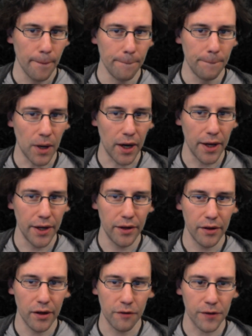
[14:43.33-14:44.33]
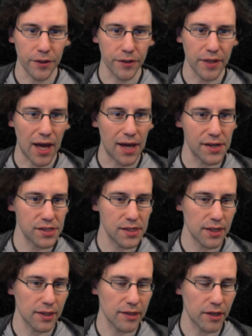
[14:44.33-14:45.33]
But if you're not
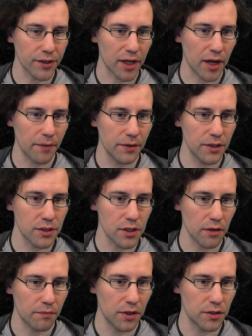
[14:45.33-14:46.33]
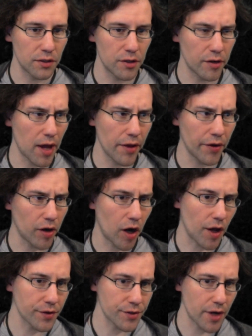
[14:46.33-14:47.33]
seeing the uncommons, it means you're not you're
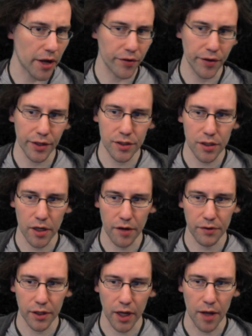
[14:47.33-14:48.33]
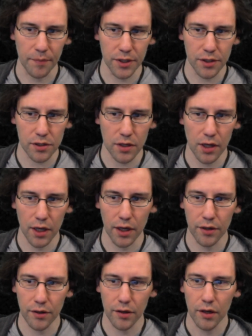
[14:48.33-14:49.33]
also not going to see enough of the commons,
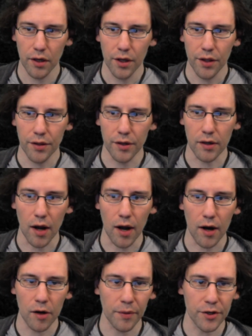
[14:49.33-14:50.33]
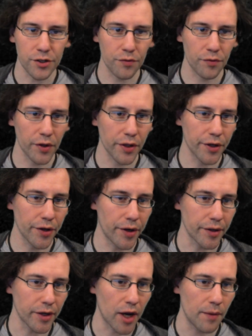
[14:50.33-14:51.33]
and there are a bunch of really good
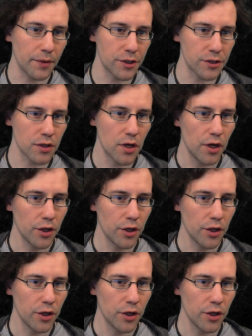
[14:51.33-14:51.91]
uncommons.